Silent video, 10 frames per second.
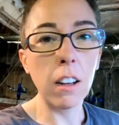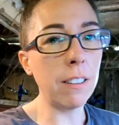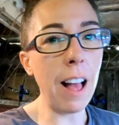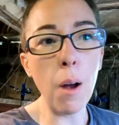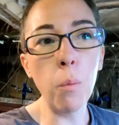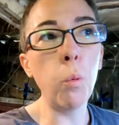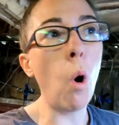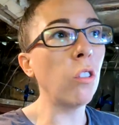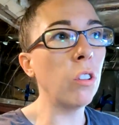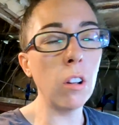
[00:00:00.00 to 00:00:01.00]
Because I
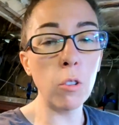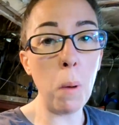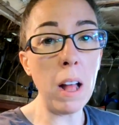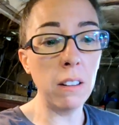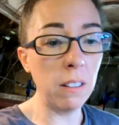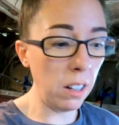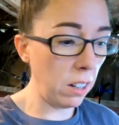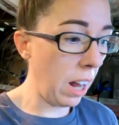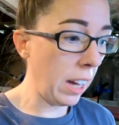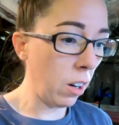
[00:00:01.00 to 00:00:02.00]
was not
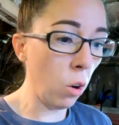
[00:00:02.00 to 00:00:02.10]
spending like